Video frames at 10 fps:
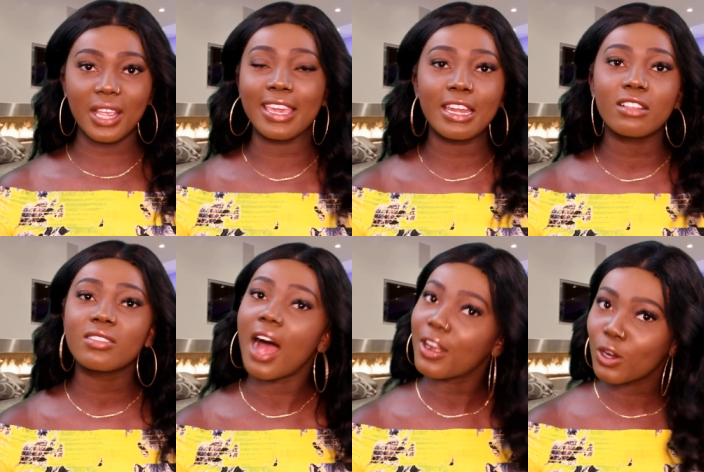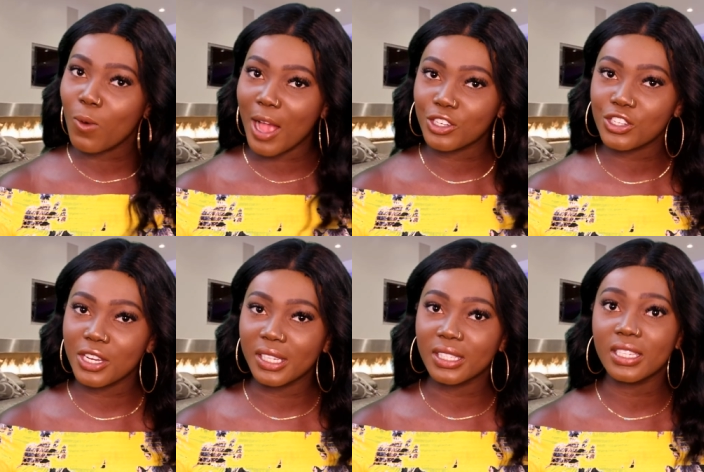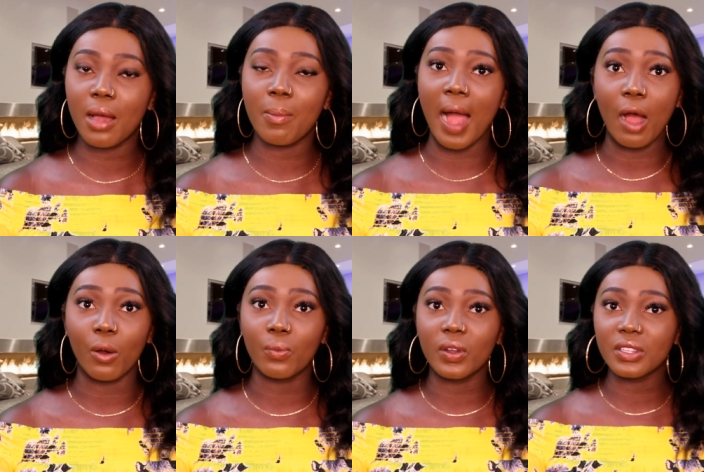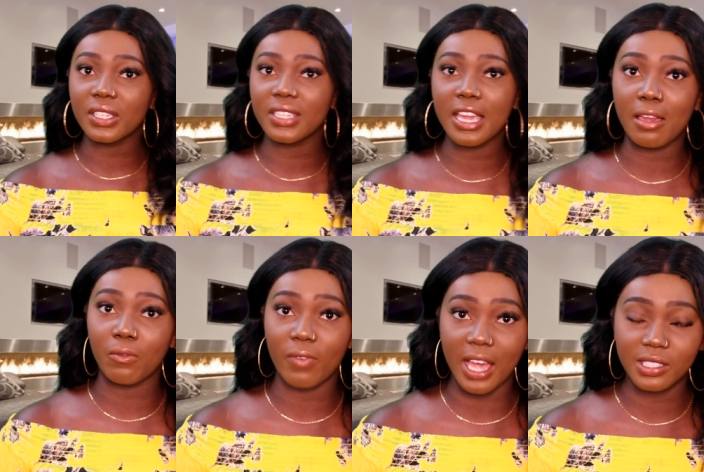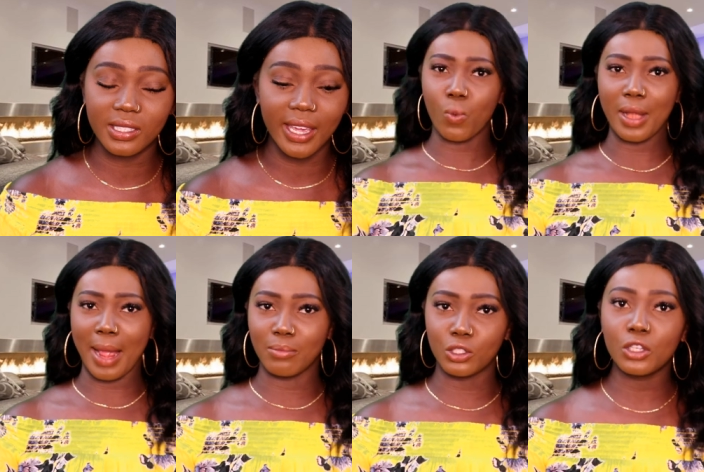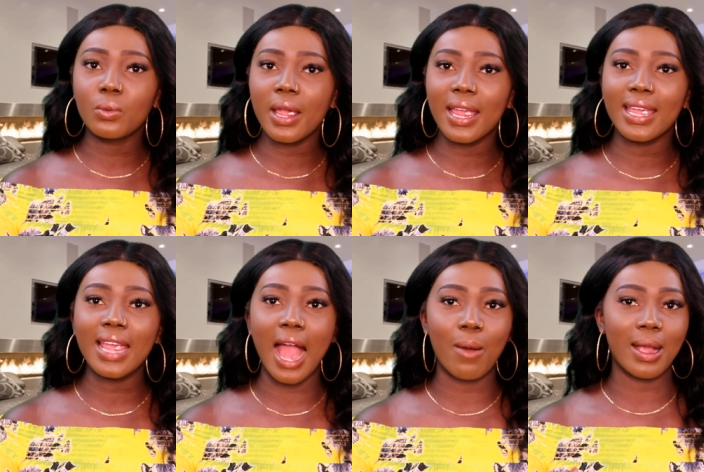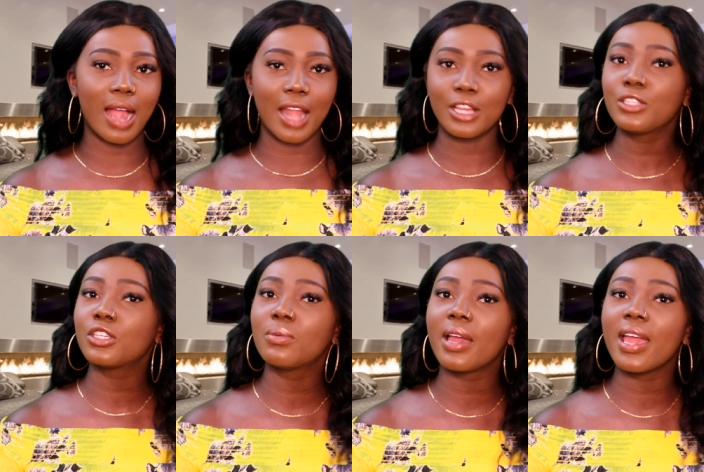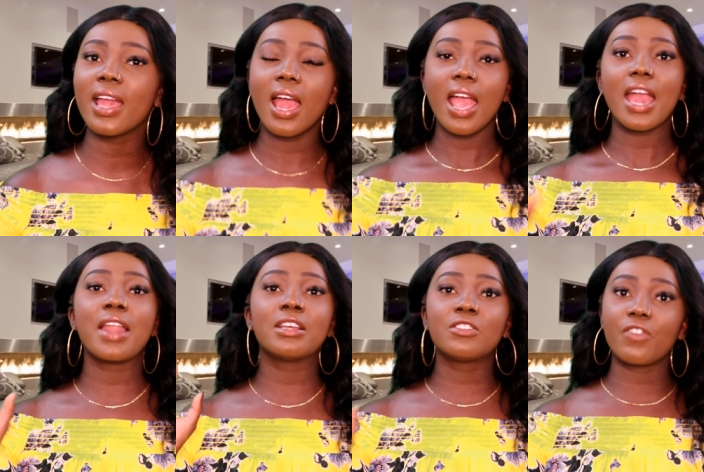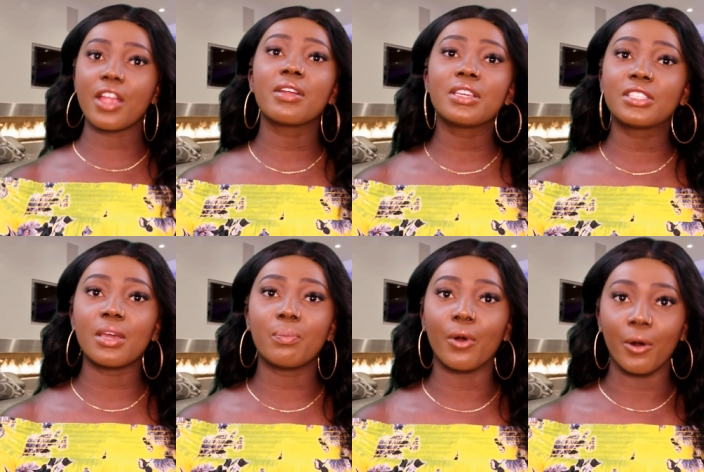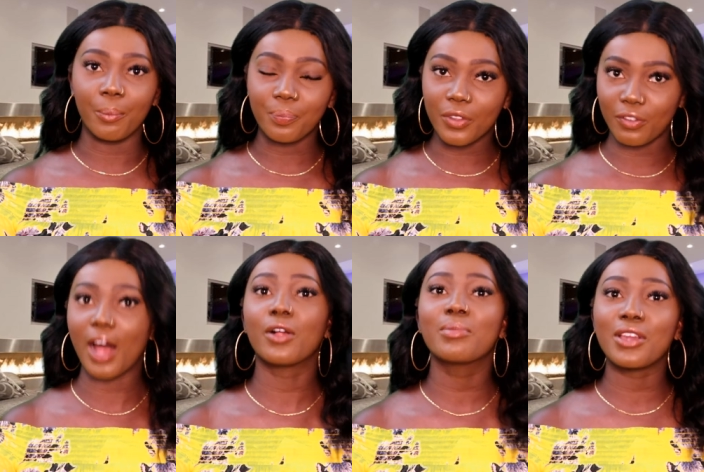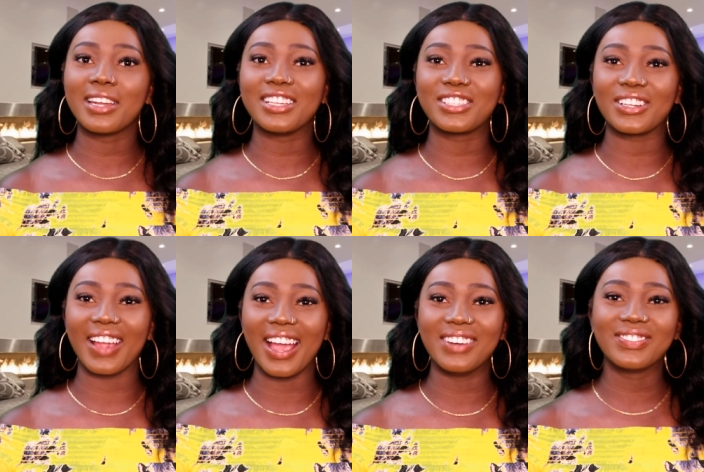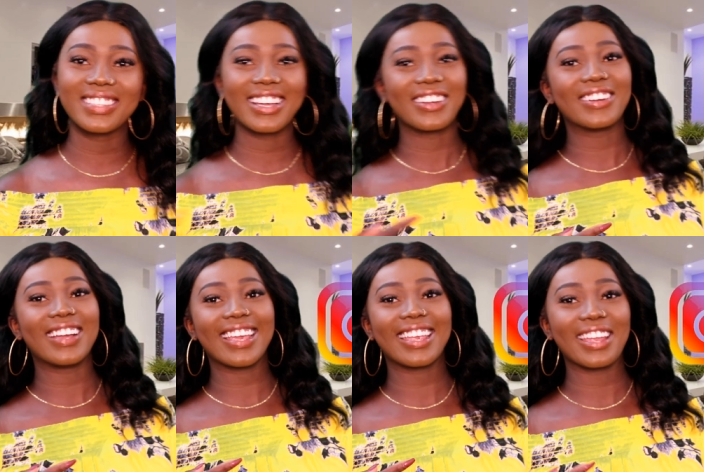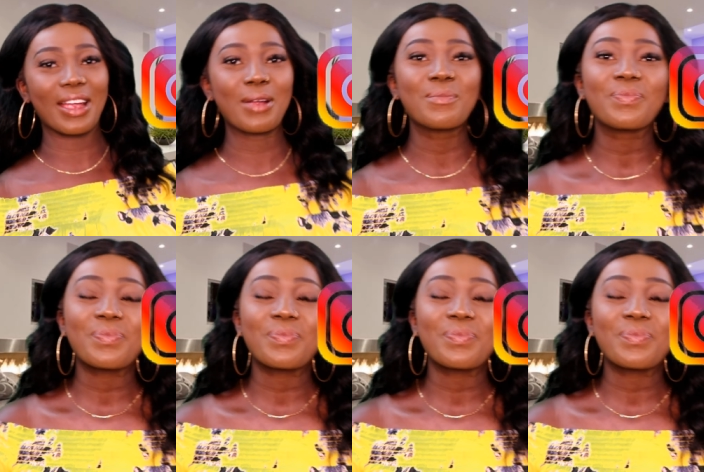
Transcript: I get a lot of questions about real estate investing, what I'm doing, how I got into it. It is very simple. Follow me on Instagram, right here.